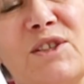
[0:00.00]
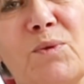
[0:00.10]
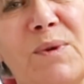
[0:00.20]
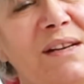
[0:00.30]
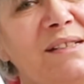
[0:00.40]

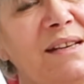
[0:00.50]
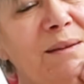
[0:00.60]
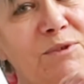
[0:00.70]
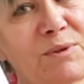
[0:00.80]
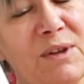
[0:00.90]
so when I see
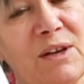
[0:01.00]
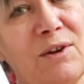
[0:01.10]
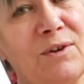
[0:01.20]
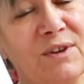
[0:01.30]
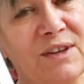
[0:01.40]
them doing the
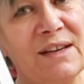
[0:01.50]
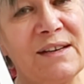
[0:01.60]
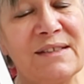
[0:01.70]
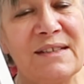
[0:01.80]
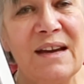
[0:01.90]
clock
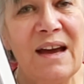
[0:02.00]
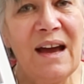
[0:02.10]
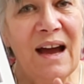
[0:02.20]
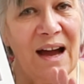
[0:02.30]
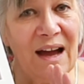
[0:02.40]
things,
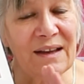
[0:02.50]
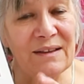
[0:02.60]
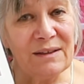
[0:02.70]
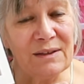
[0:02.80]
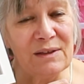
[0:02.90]

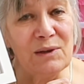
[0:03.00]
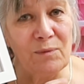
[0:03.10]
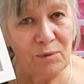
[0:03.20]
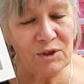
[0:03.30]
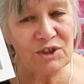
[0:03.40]
I
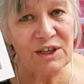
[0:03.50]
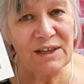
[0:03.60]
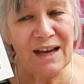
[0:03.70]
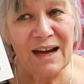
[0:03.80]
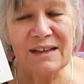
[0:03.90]
love
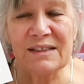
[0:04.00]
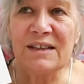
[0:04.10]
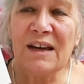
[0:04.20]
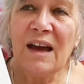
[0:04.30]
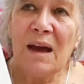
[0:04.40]
watching that.